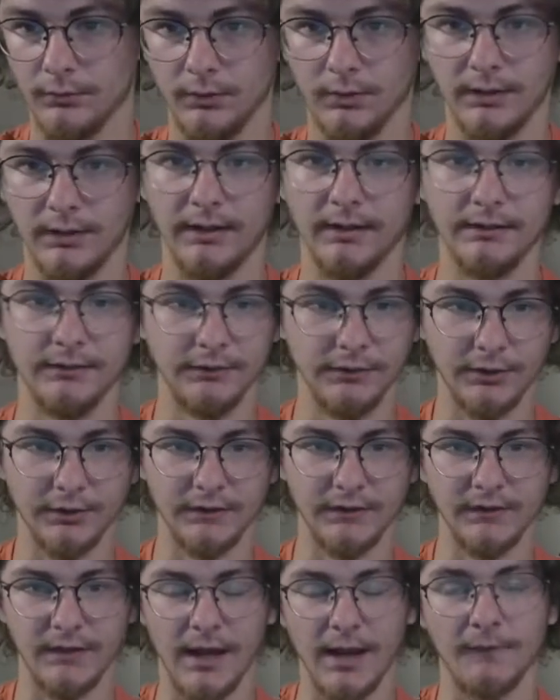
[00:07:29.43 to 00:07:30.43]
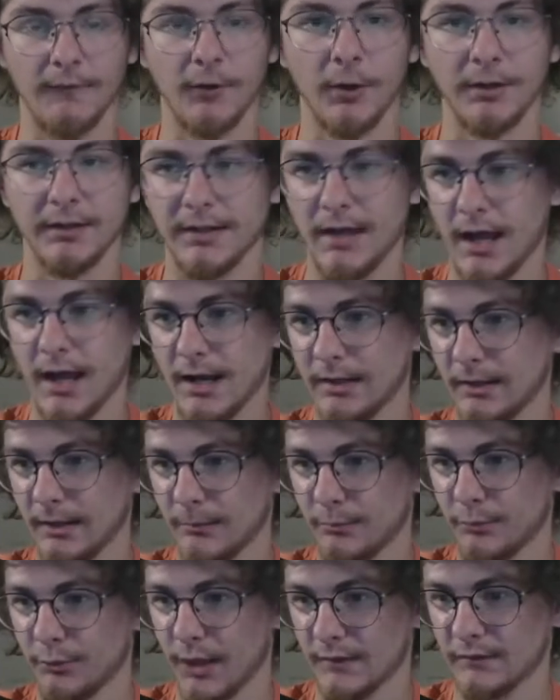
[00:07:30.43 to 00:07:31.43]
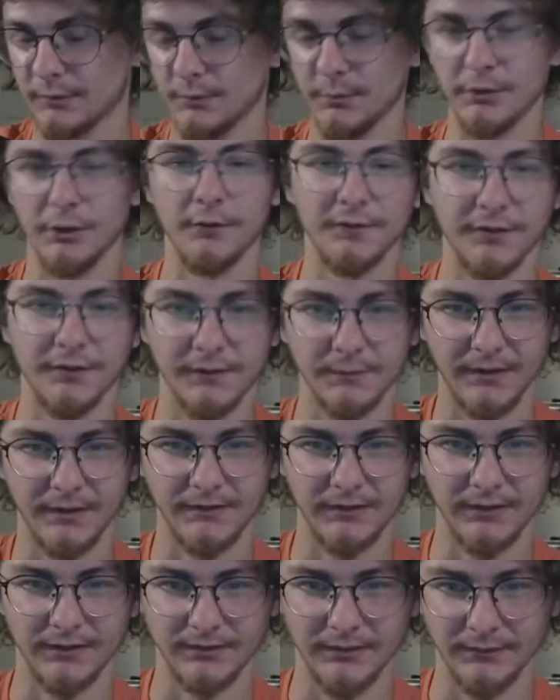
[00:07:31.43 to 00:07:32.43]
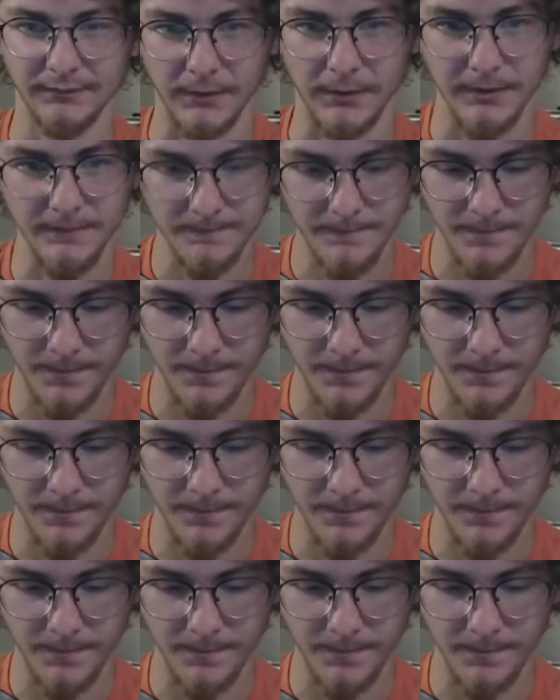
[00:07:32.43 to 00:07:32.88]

And you can see I've already got Proxima Nova as my selected font.